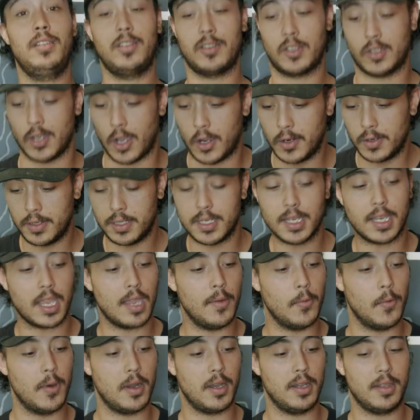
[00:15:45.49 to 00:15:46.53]
stoked to
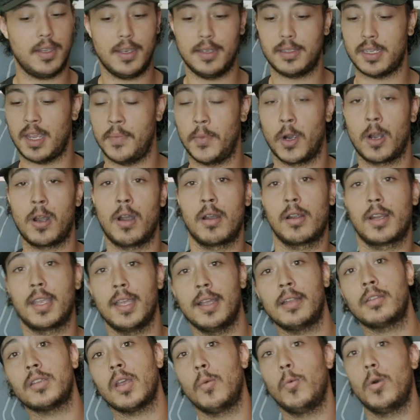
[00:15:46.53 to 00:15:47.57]
get one of these MRR
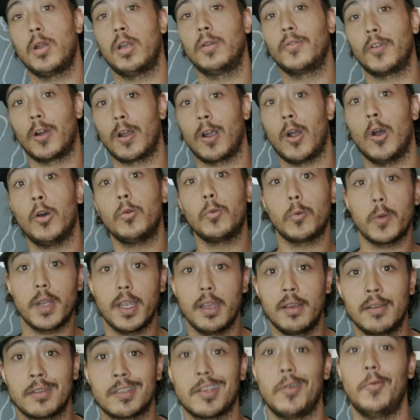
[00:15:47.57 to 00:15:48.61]
kits on one of our own
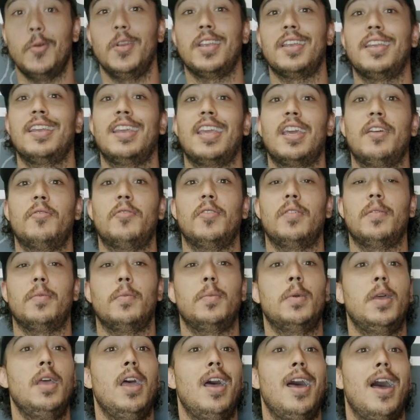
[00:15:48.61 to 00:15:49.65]
rigs so we can give
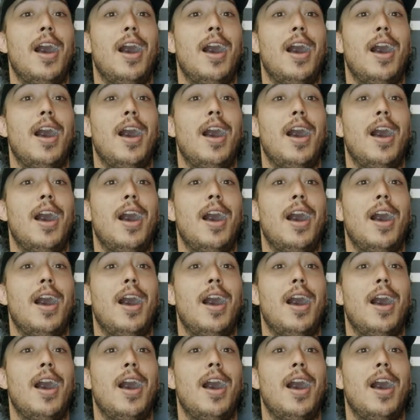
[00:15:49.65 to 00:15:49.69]
them